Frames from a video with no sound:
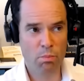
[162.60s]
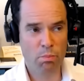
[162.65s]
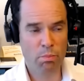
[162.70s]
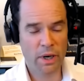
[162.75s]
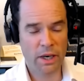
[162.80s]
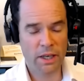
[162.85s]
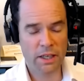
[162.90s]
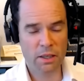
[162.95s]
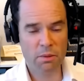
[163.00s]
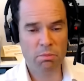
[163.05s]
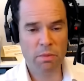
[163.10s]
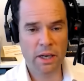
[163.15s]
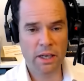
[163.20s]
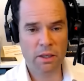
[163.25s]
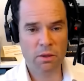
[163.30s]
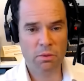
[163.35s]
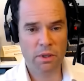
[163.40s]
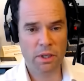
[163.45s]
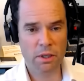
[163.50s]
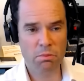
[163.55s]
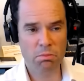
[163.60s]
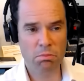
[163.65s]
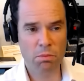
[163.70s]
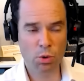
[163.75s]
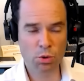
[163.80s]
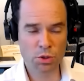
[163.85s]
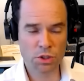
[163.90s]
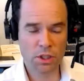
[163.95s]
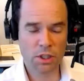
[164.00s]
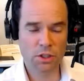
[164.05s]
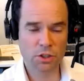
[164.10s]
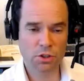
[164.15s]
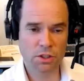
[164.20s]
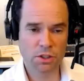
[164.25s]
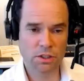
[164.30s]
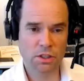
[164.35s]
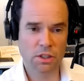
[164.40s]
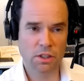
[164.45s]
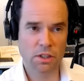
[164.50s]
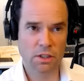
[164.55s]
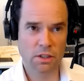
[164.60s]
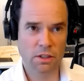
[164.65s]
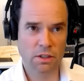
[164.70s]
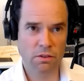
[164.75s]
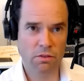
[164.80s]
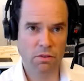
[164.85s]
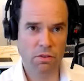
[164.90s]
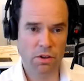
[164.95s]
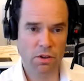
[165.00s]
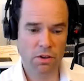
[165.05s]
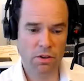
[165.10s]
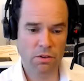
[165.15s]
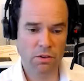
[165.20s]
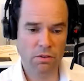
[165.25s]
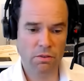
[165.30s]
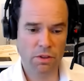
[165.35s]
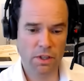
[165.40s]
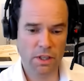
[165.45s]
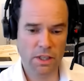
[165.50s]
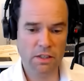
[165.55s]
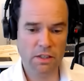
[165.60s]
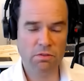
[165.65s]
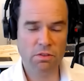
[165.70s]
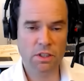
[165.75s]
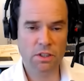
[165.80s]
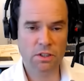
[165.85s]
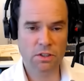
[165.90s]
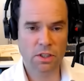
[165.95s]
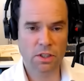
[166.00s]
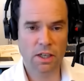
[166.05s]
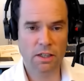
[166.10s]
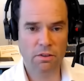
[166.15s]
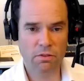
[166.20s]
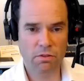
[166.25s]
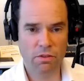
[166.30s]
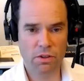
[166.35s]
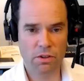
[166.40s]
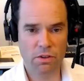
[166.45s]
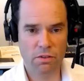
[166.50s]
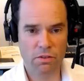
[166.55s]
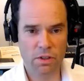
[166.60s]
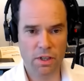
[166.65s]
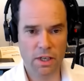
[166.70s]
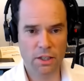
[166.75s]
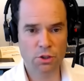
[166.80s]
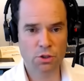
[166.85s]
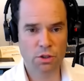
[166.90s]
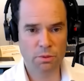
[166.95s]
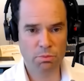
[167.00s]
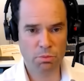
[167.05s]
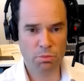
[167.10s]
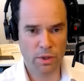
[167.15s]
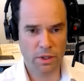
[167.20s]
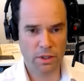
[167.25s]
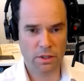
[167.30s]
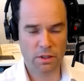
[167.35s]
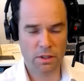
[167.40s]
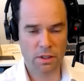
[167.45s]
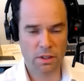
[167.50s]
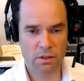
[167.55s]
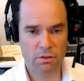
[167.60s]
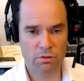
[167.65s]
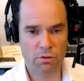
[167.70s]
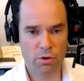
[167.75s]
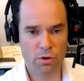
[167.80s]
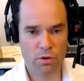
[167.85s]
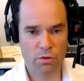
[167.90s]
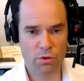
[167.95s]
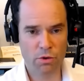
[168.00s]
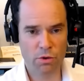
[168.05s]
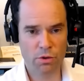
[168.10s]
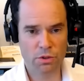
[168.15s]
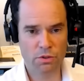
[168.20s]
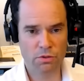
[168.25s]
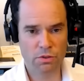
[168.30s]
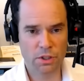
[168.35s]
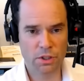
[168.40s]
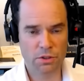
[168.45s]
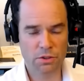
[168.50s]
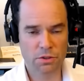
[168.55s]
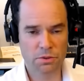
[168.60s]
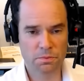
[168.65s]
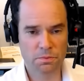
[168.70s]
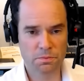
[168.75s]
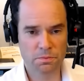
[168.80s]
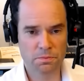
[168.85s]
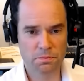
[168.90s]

But in most countries, the EV is kind of the entry point for those vehicles.